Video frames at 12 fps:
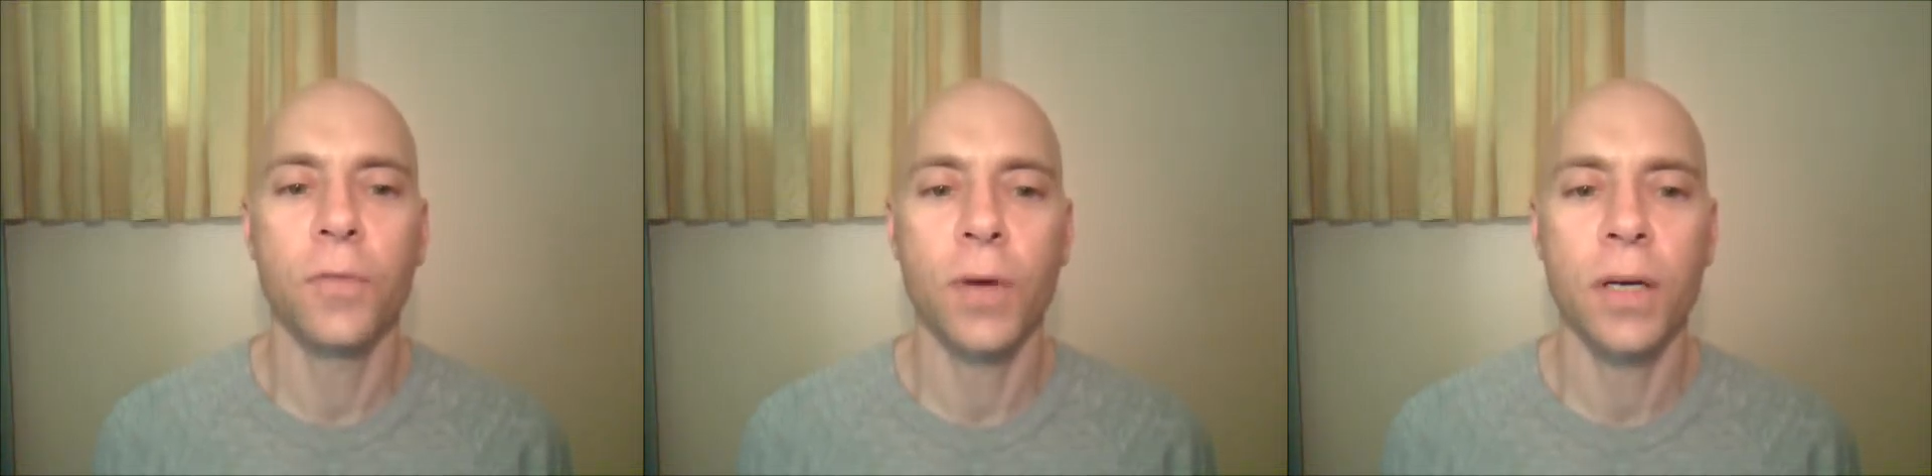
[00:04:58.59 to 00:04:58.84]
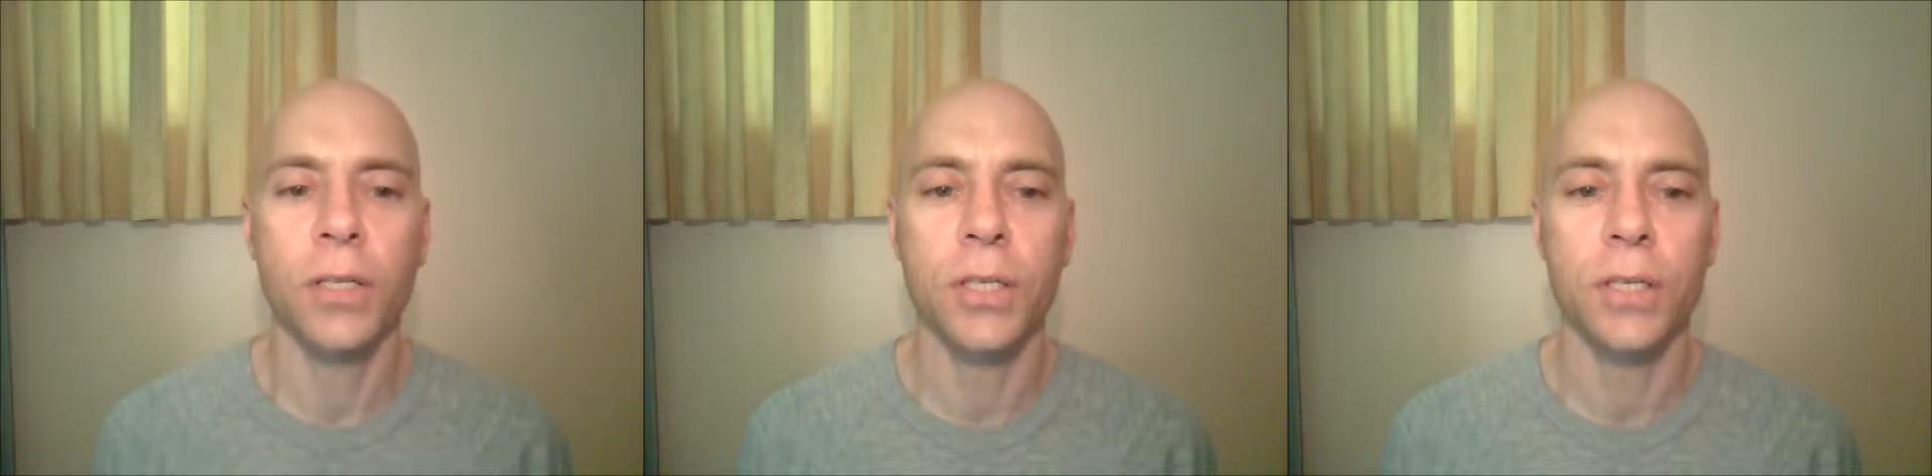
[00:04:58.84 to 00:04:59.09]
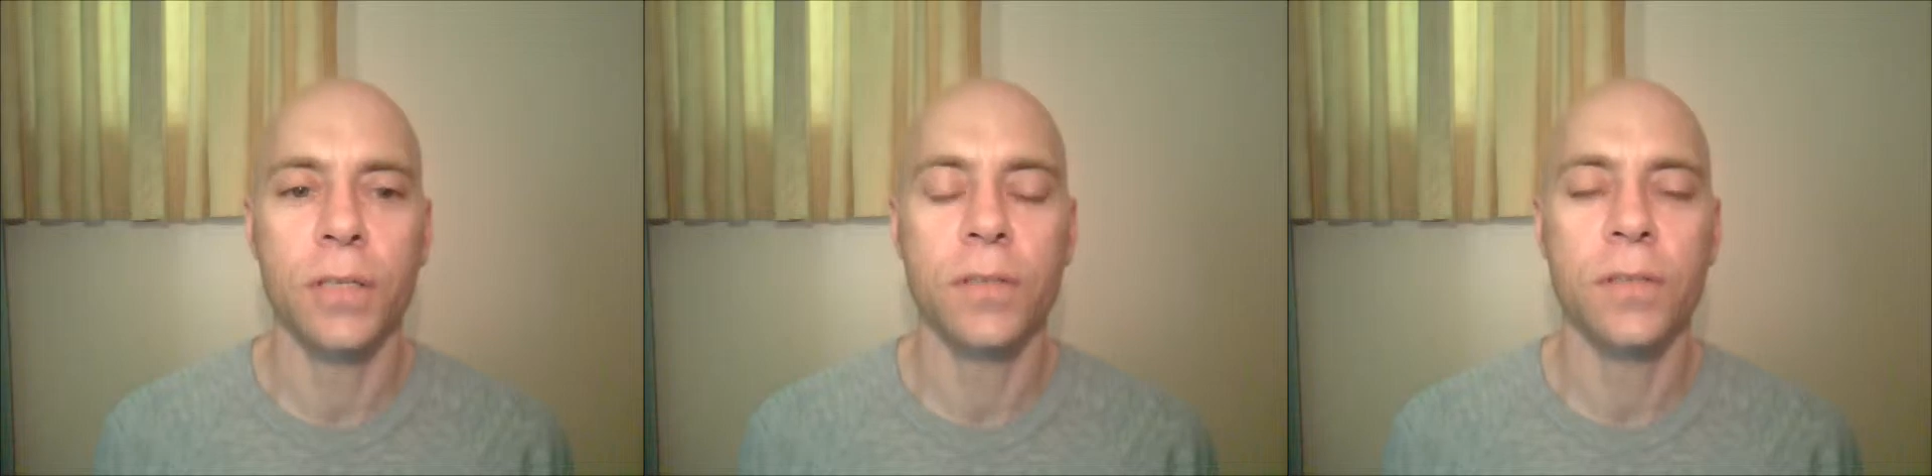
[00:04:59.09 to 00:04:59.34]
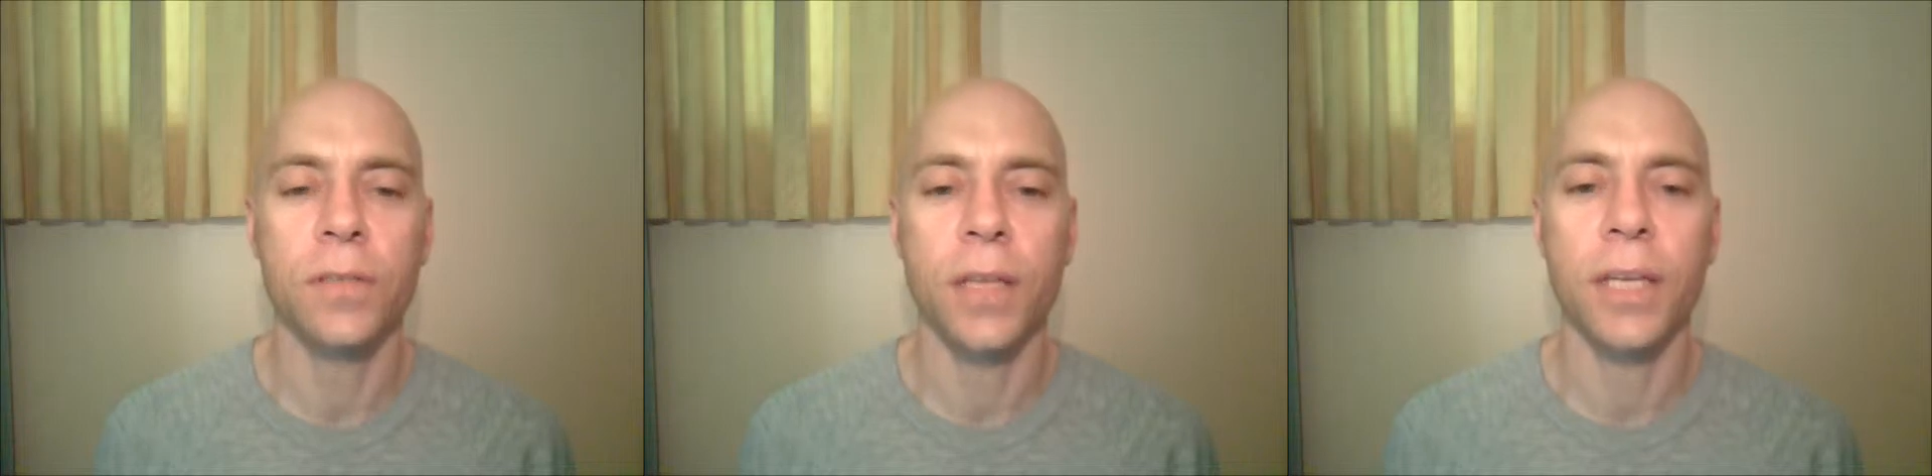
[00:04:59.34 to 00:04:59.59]

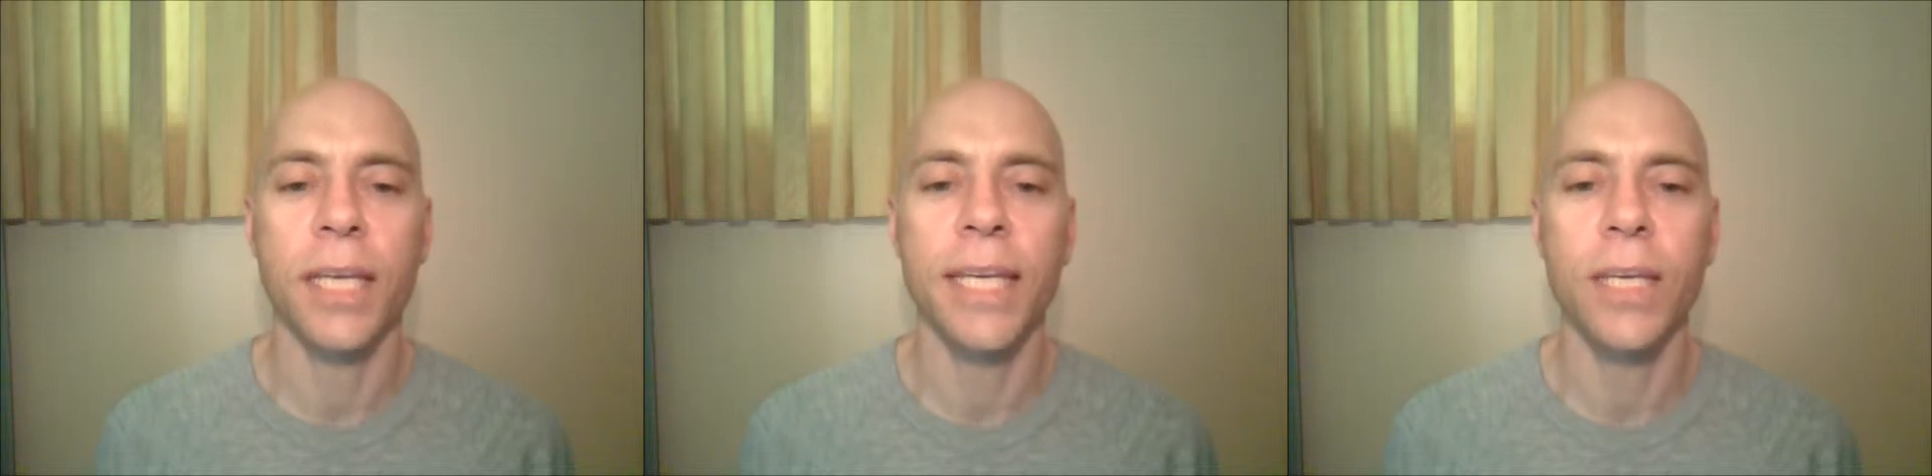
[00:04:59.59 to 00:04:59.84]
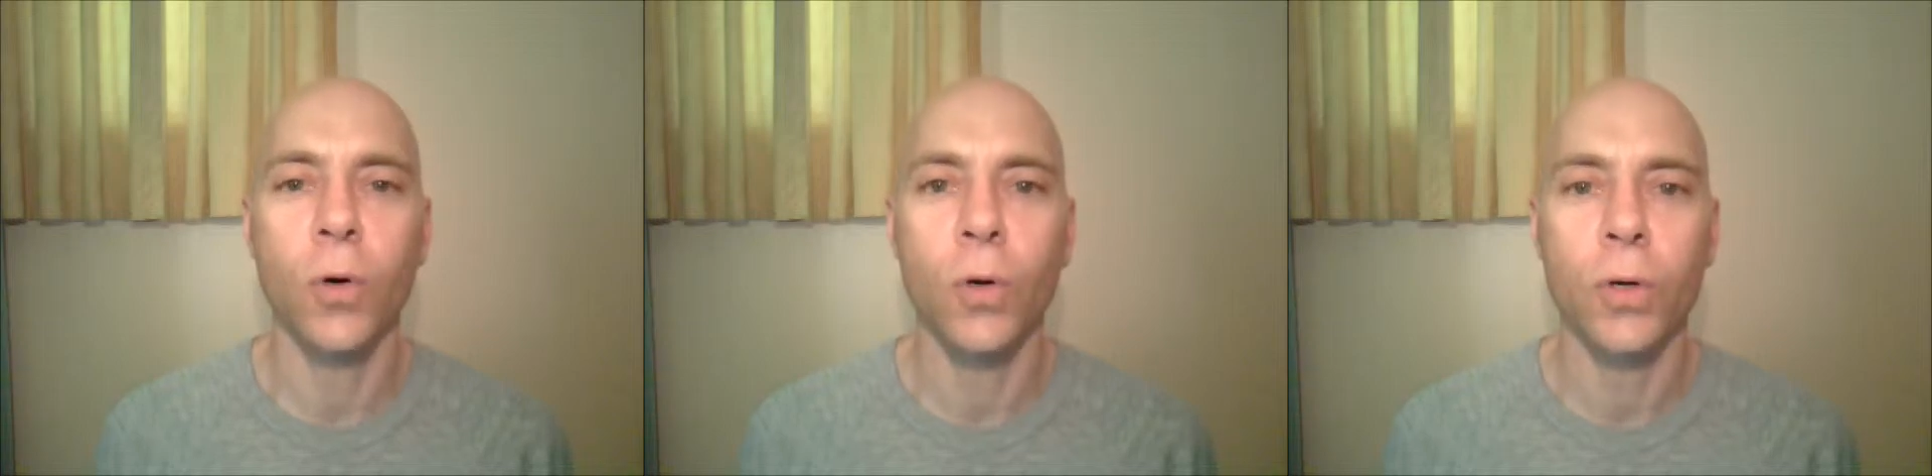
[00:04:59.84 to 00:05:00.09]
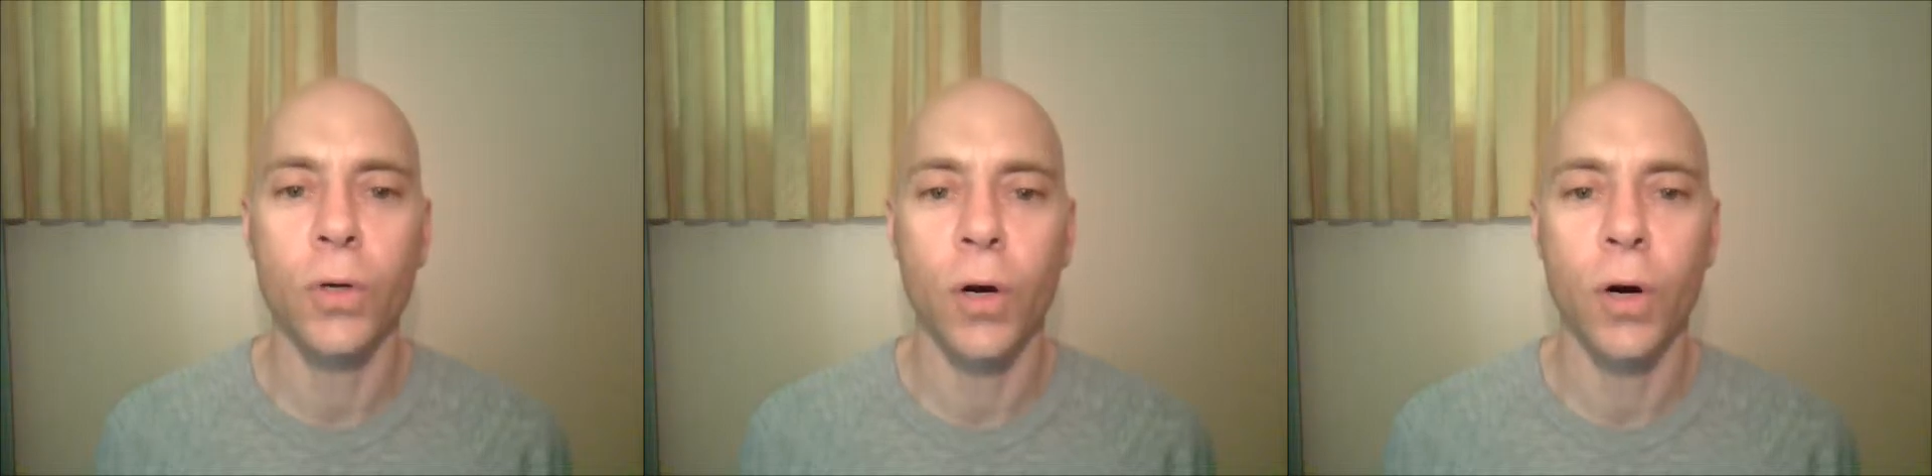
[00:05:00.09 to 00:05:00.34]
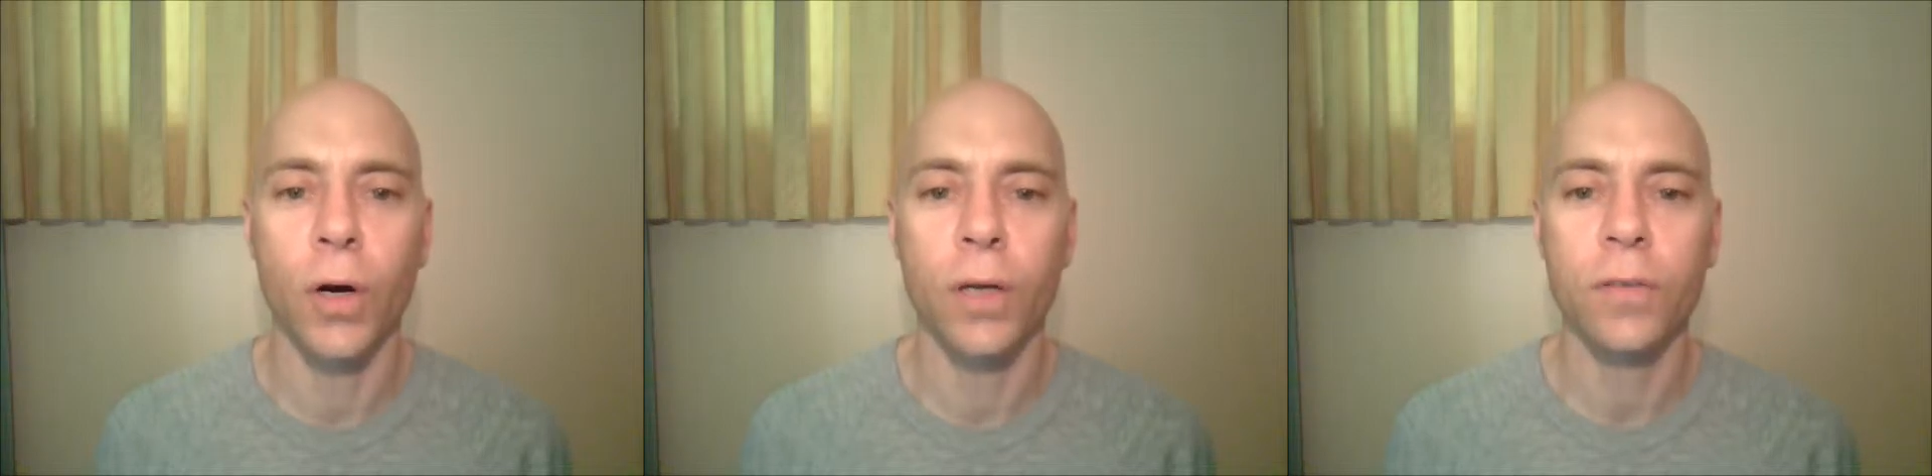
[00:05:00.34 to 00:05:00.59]
functions that he
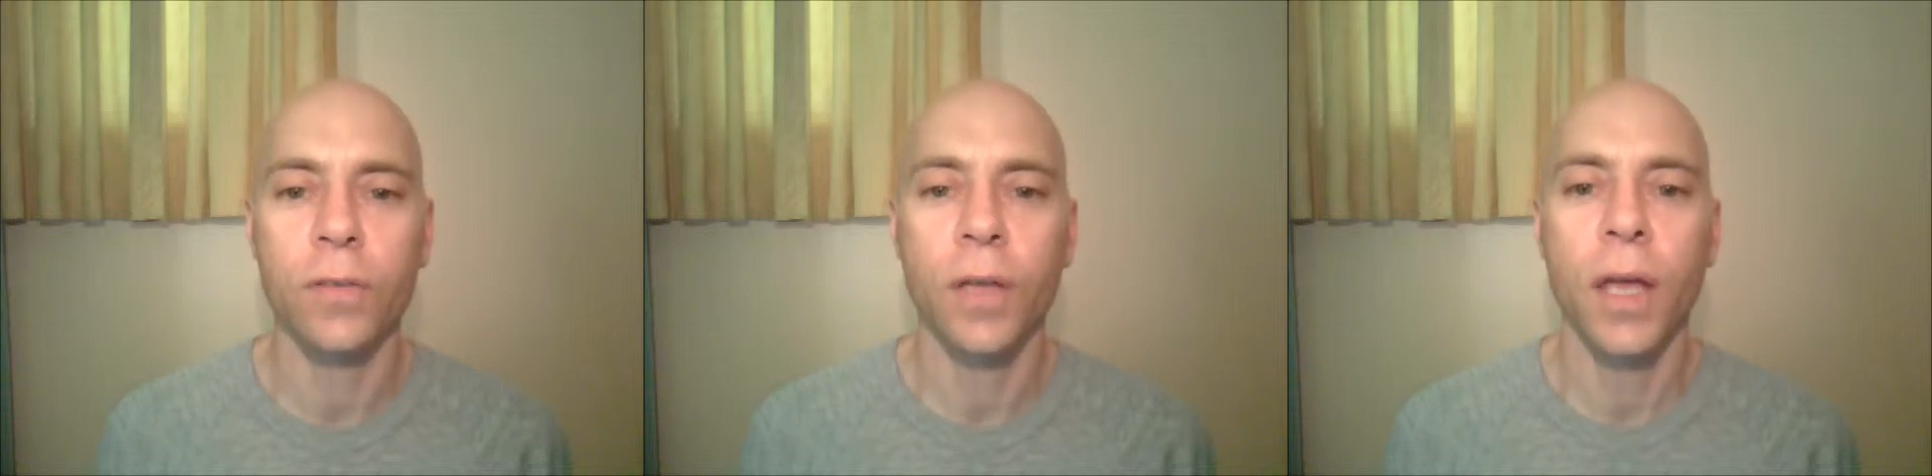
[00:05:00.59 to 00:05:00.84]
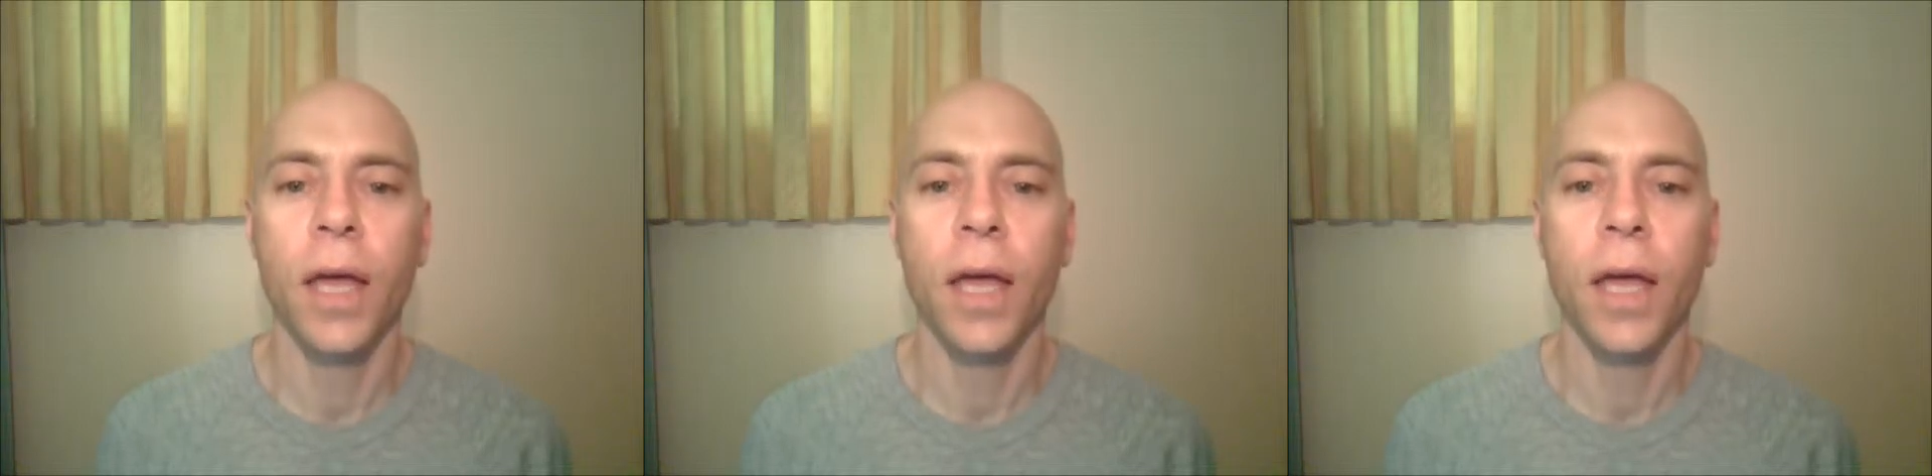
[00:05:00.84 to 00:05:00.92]
organized